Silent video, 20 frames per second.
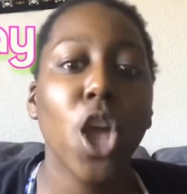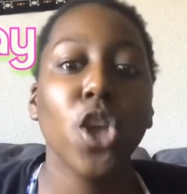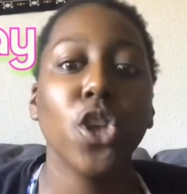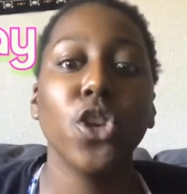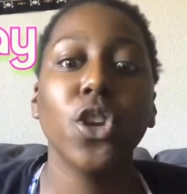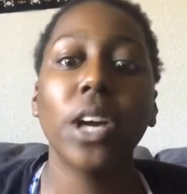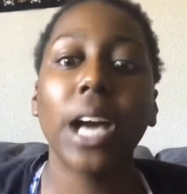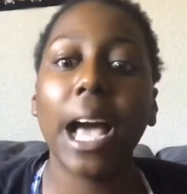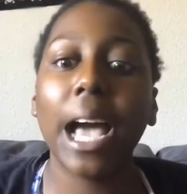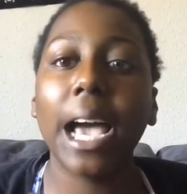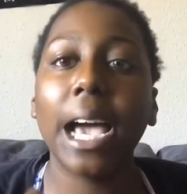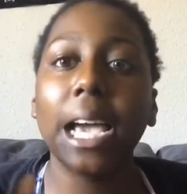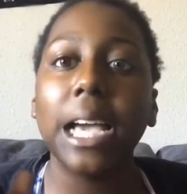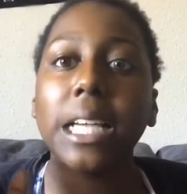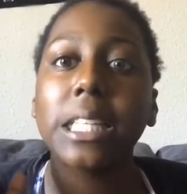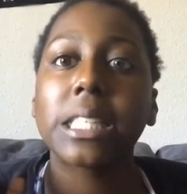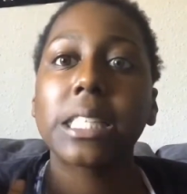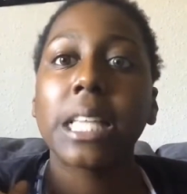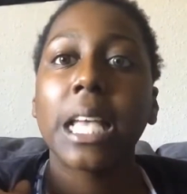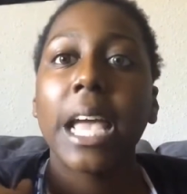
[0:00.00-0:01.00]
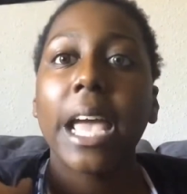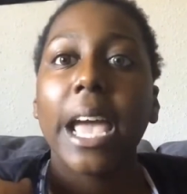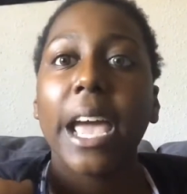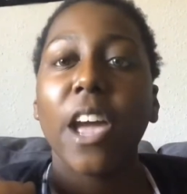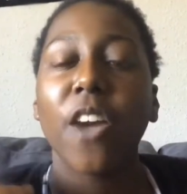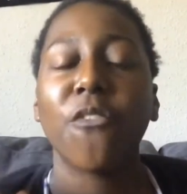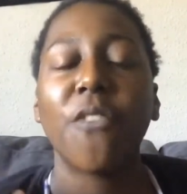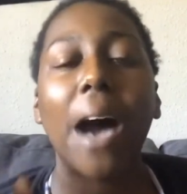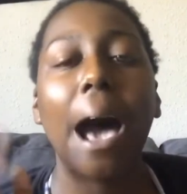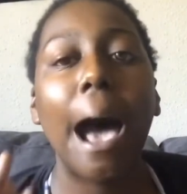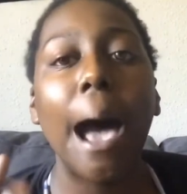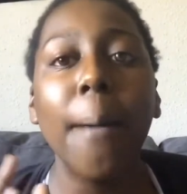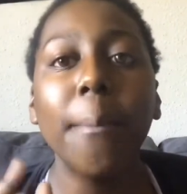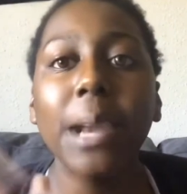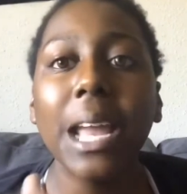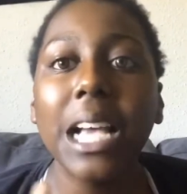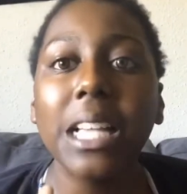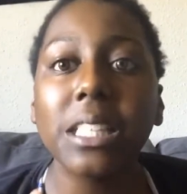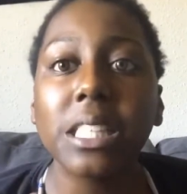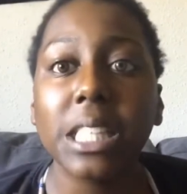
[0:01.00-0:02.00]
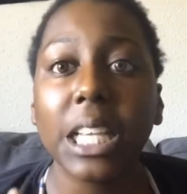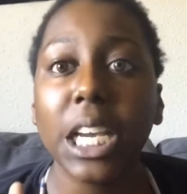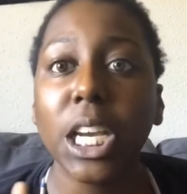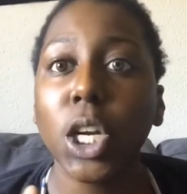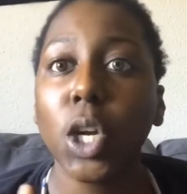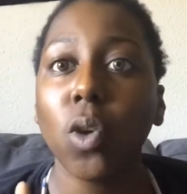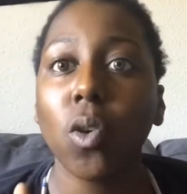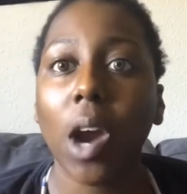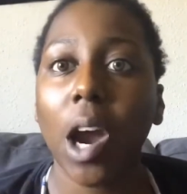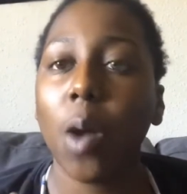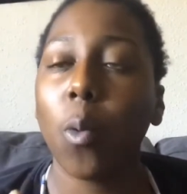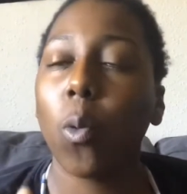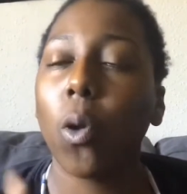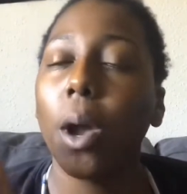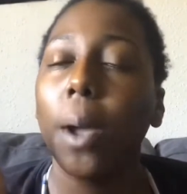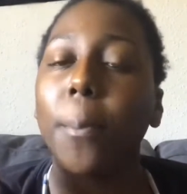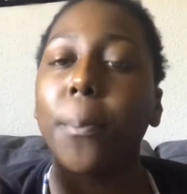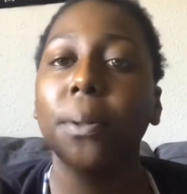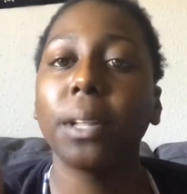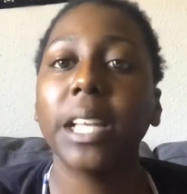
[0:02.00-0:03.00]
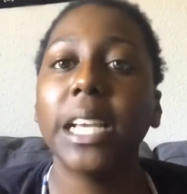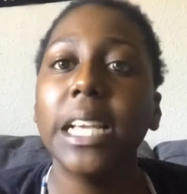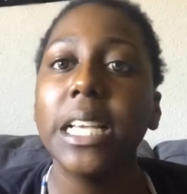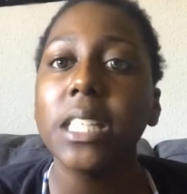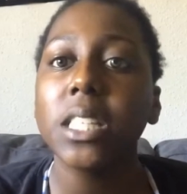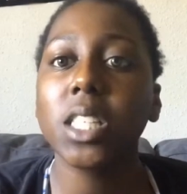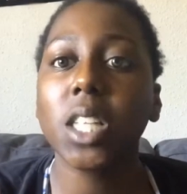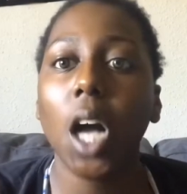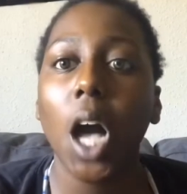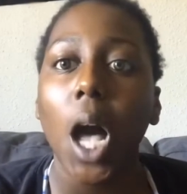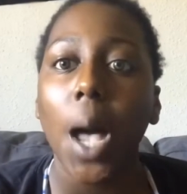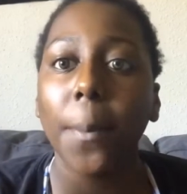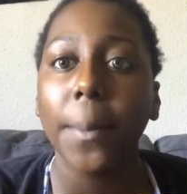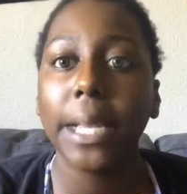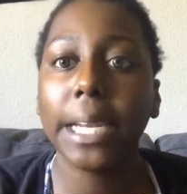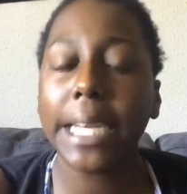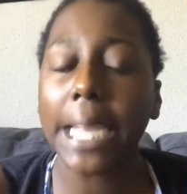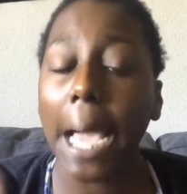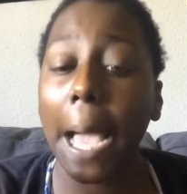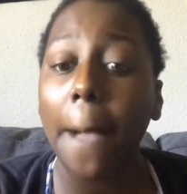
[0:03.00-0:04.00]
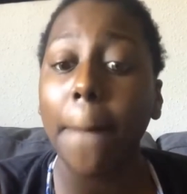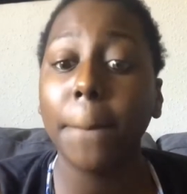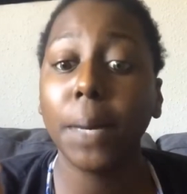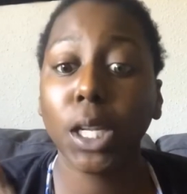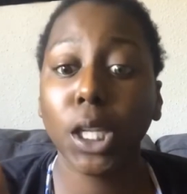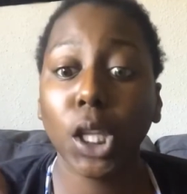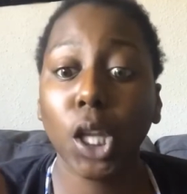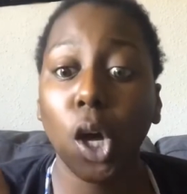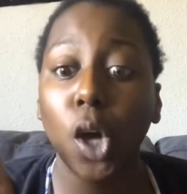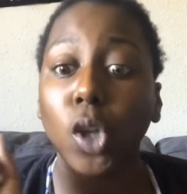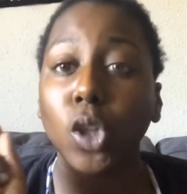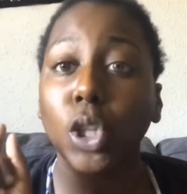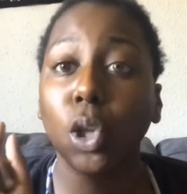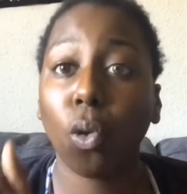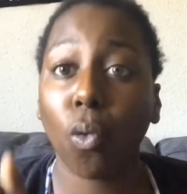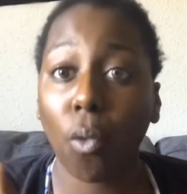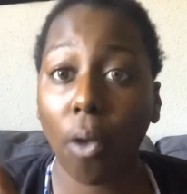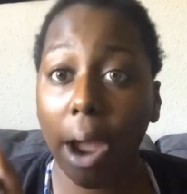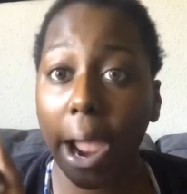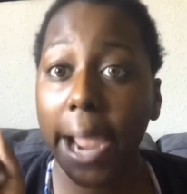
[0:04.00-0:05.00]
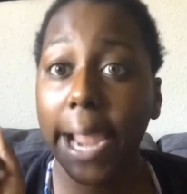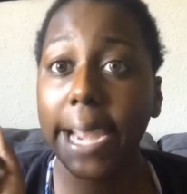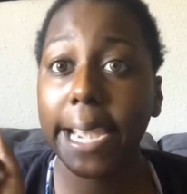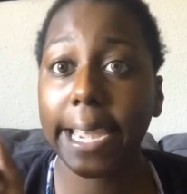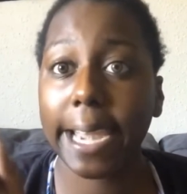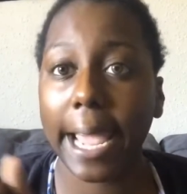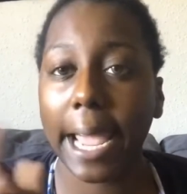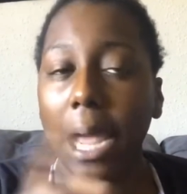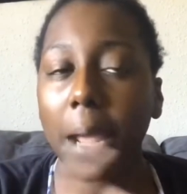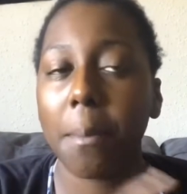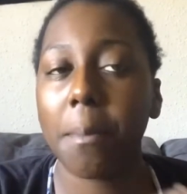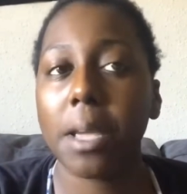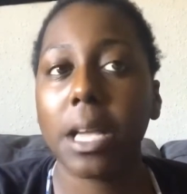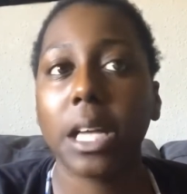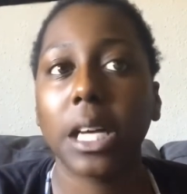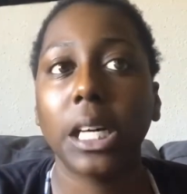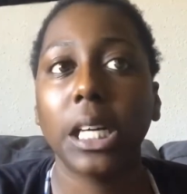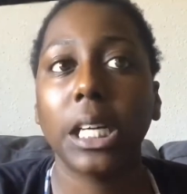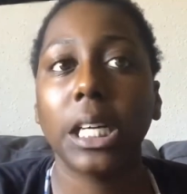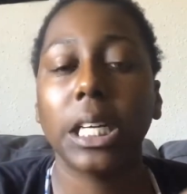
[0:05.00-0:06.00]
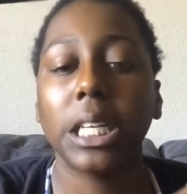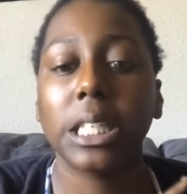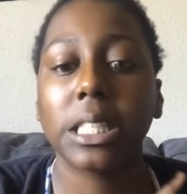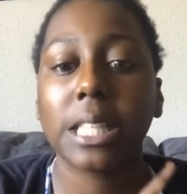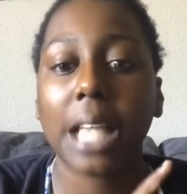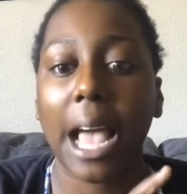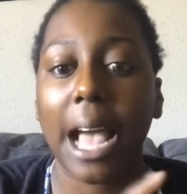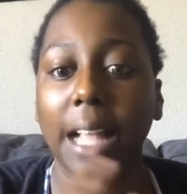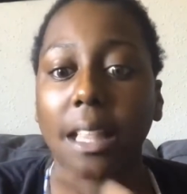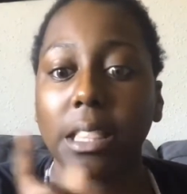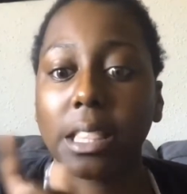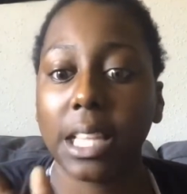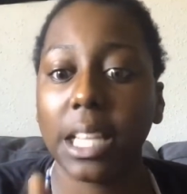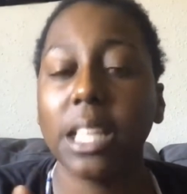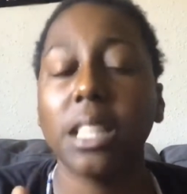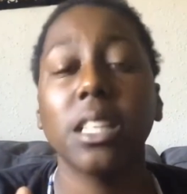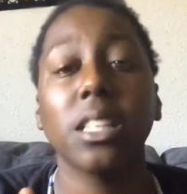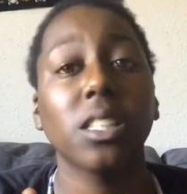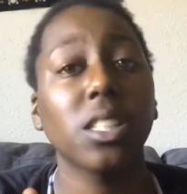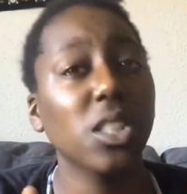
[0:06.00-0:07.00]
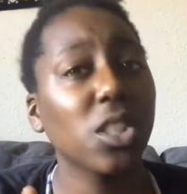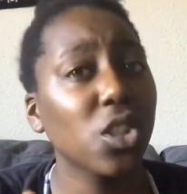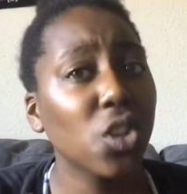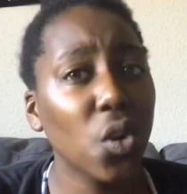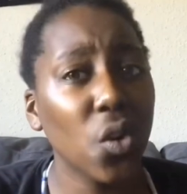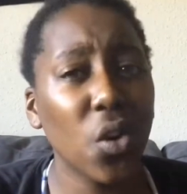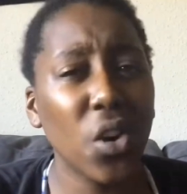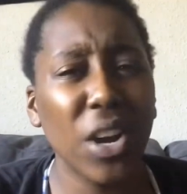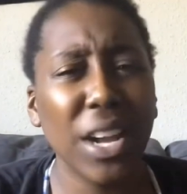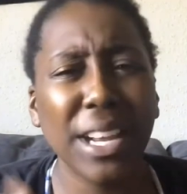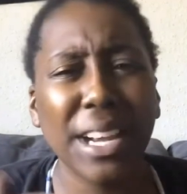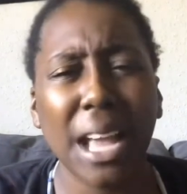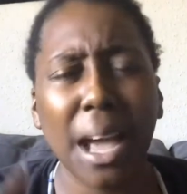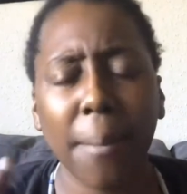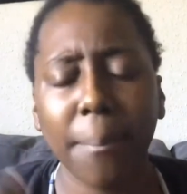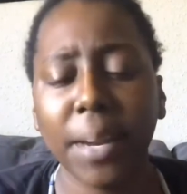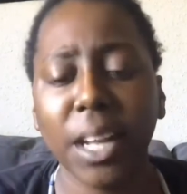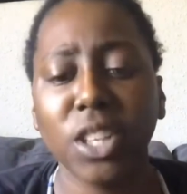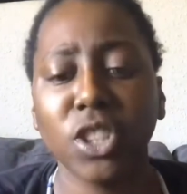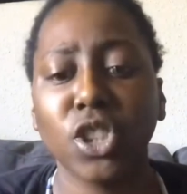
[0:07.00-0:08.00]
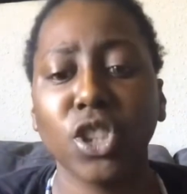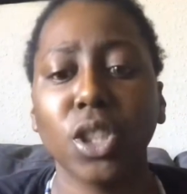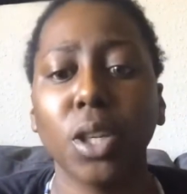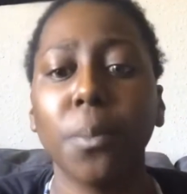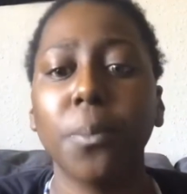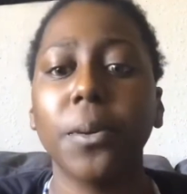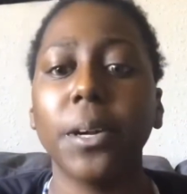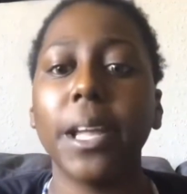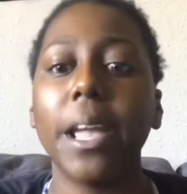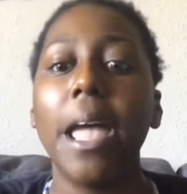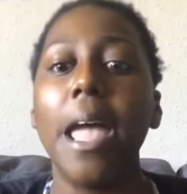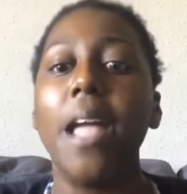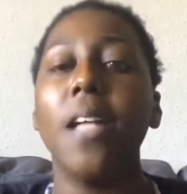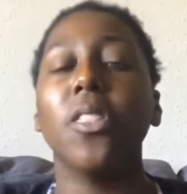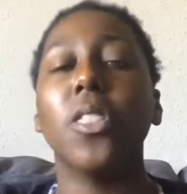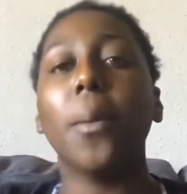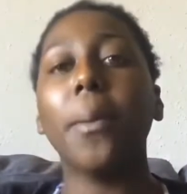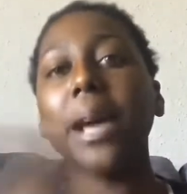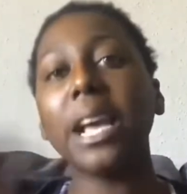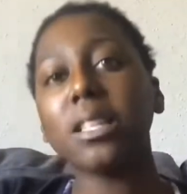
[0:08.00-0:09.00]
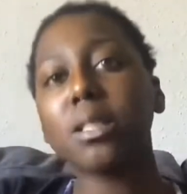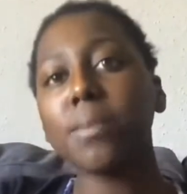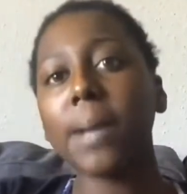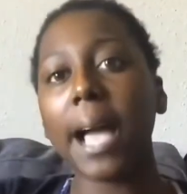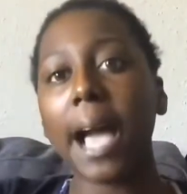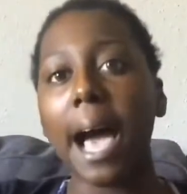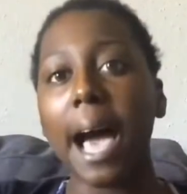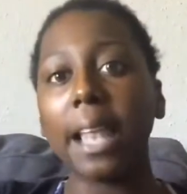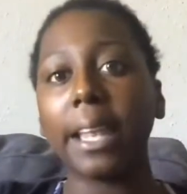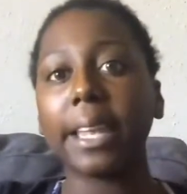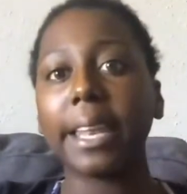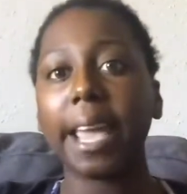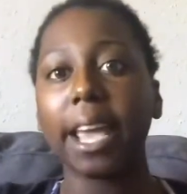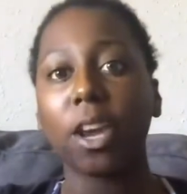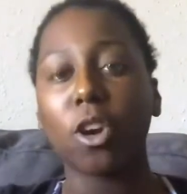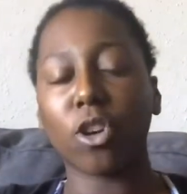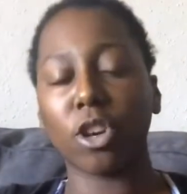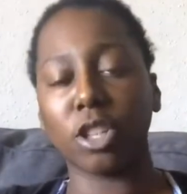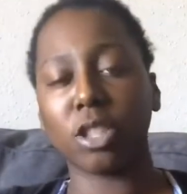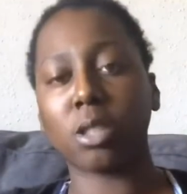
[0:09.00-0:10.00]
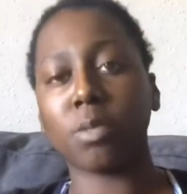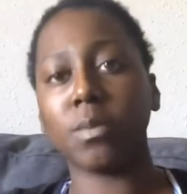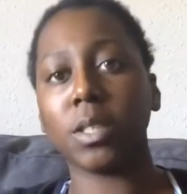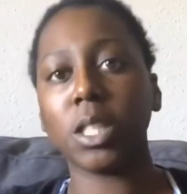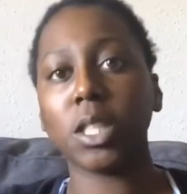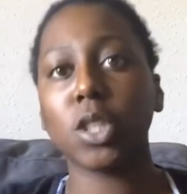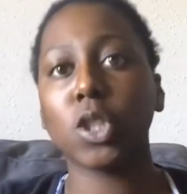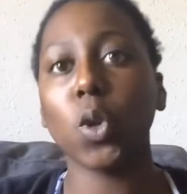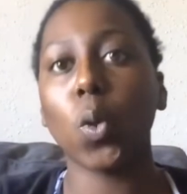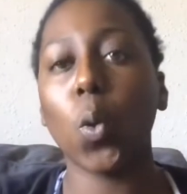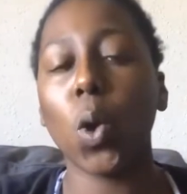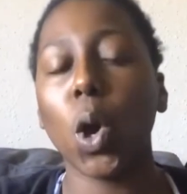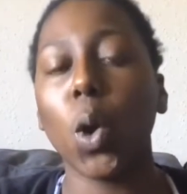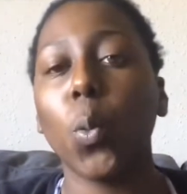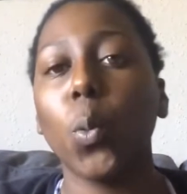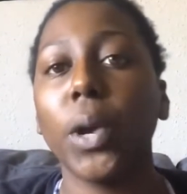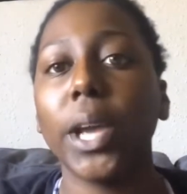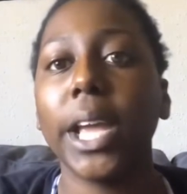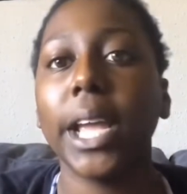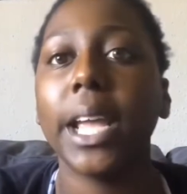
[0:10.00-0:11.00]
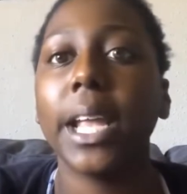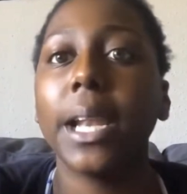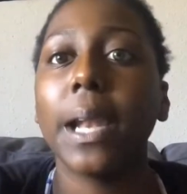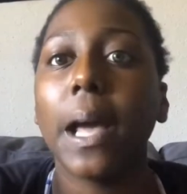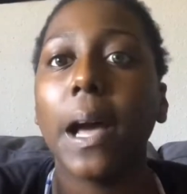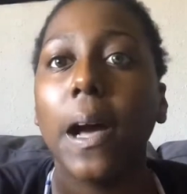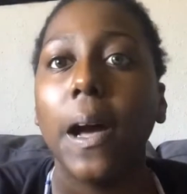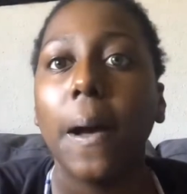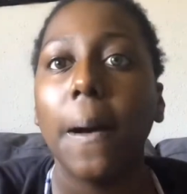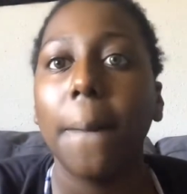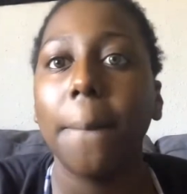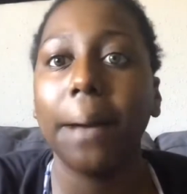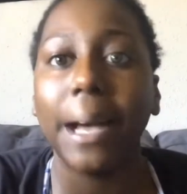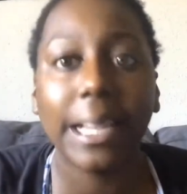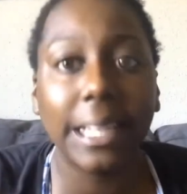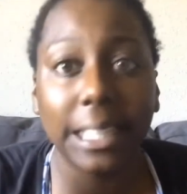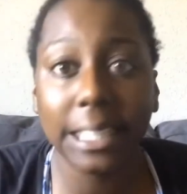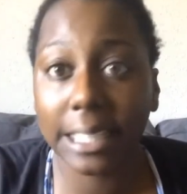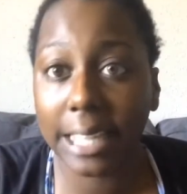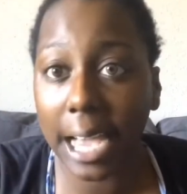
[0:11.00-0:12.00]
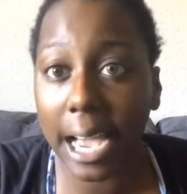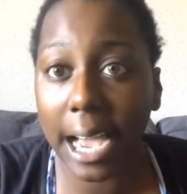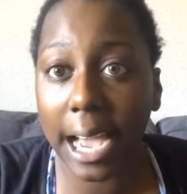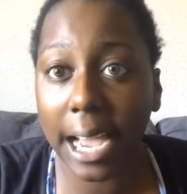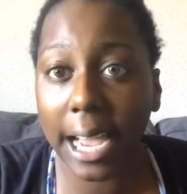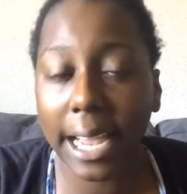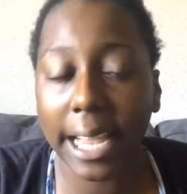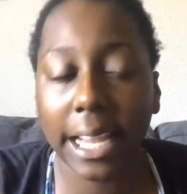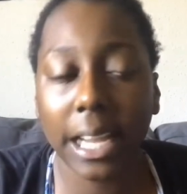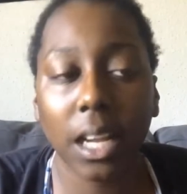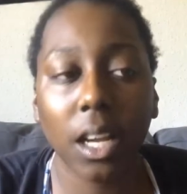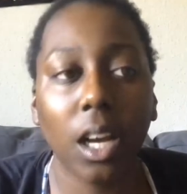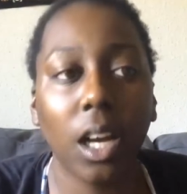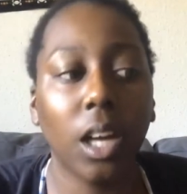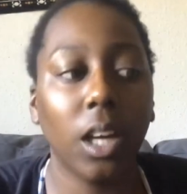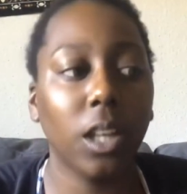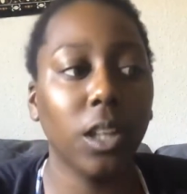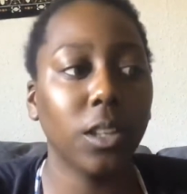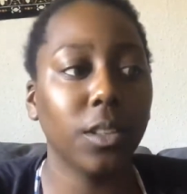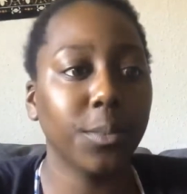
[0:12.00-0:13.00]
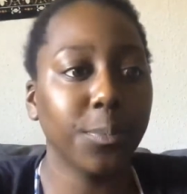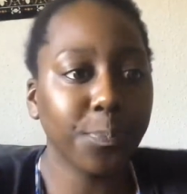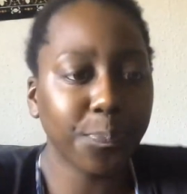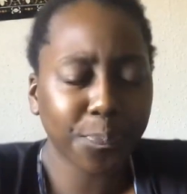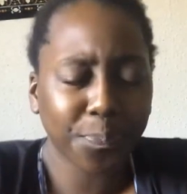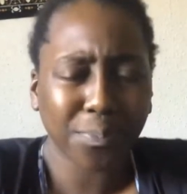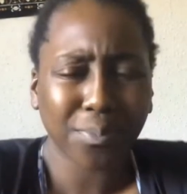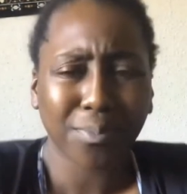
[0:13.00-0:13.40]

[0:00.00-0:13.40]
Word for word: You guys, if I'm not saying the right one, please comment down below the right name because I think this is the one. I'm not sure, but the Best Man Holiday Christmas, the one when uh, Maya died um,